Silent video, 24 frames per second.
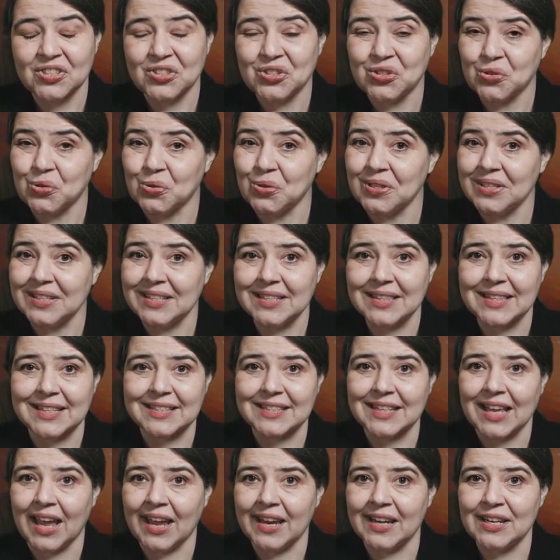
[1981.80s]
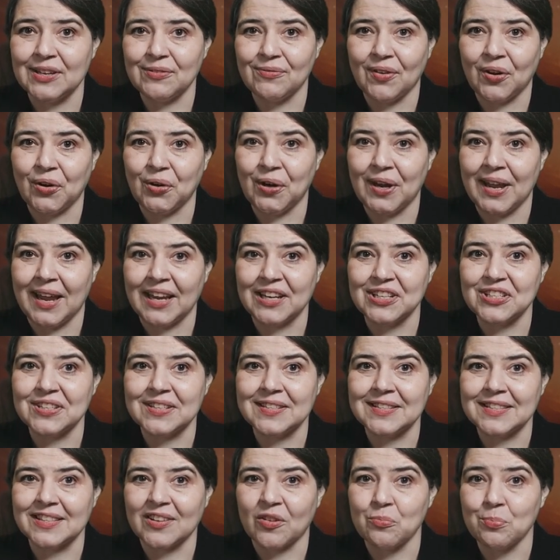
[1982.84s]
sorting the tiny
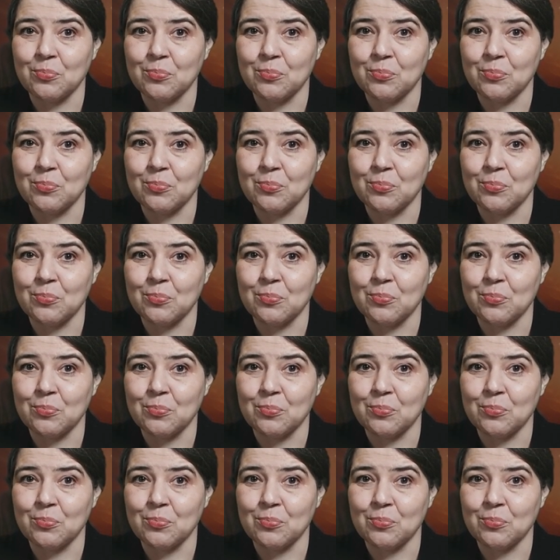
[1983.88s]
variations